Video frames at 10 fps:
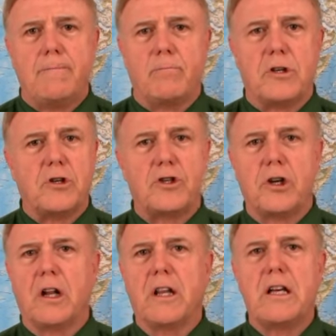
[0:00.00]
but you
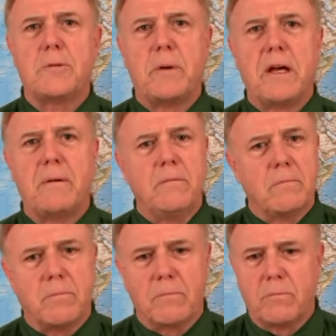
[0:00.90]
should at least be
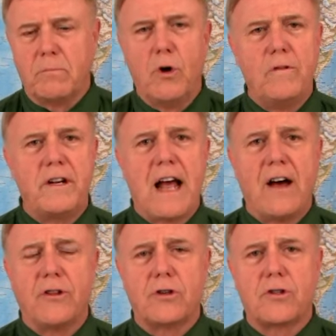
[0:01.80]
moving
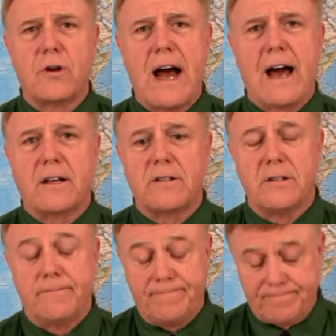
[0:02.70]
down those
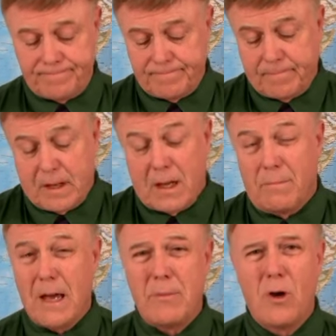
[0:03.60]
tracks.
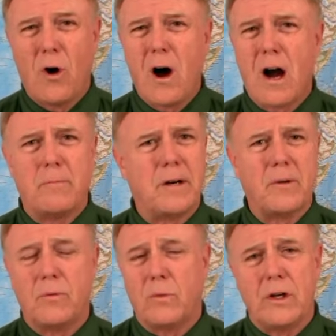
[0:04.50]
Maybe you are,
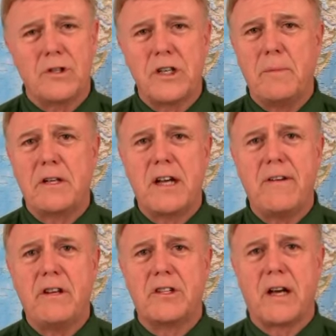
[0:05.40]
but we don't see much
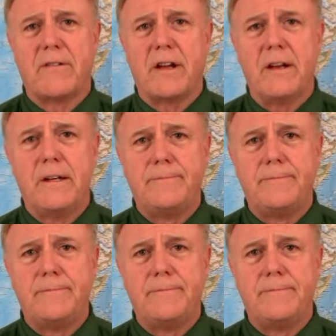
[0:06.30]
evidence of it.